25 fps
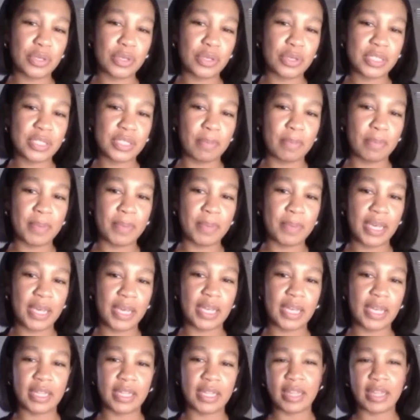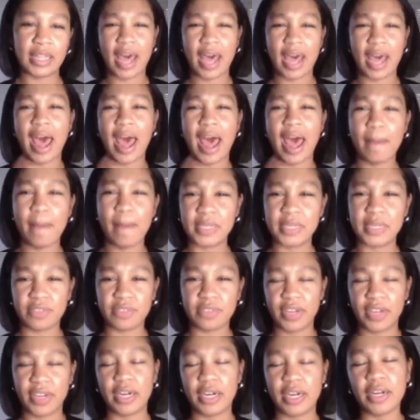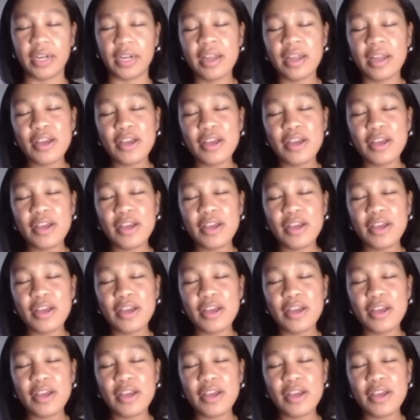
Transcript: to be in that atmosphere.